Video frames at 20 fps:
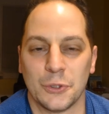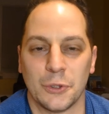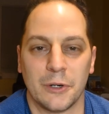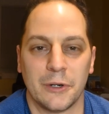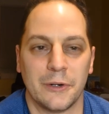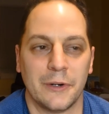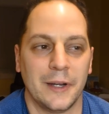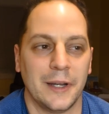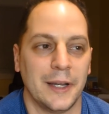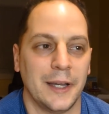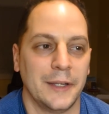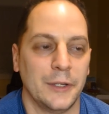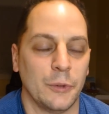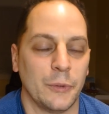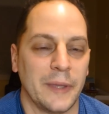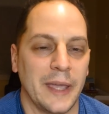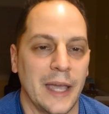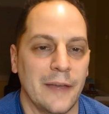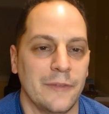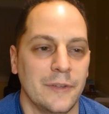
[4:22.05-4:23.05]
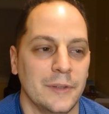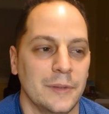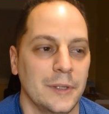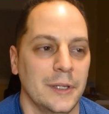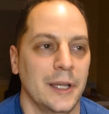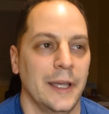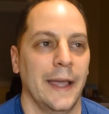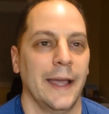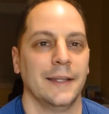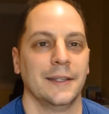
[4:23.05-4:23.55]
or I know
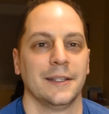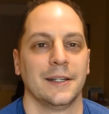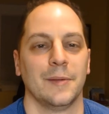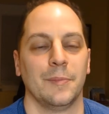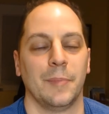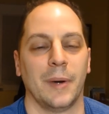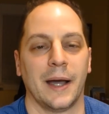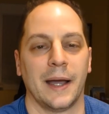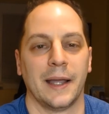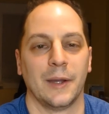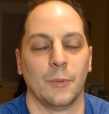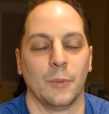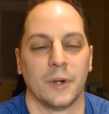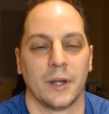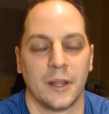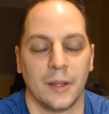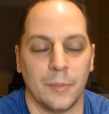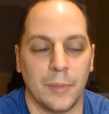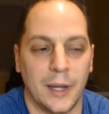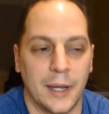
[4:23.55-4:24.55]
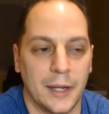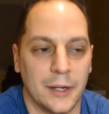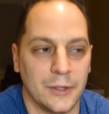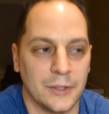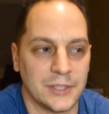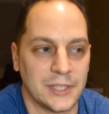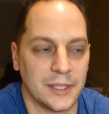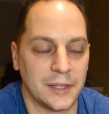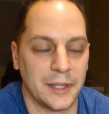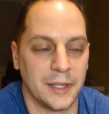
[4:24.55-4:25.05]
Kevin ended up buying one of the
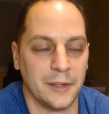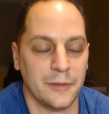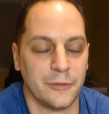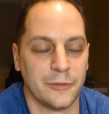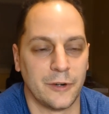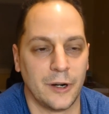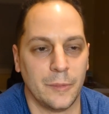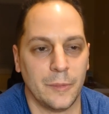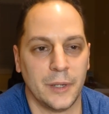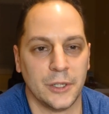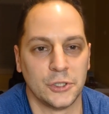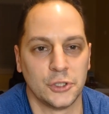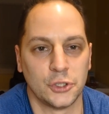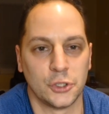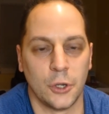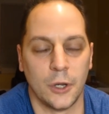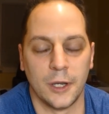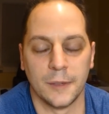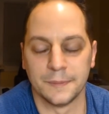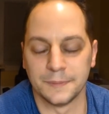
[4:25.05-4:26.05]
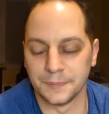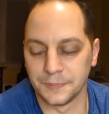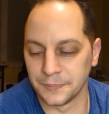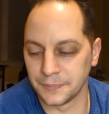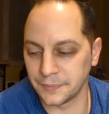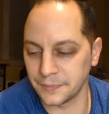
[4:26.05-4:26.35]
bottles, I think, from Sean,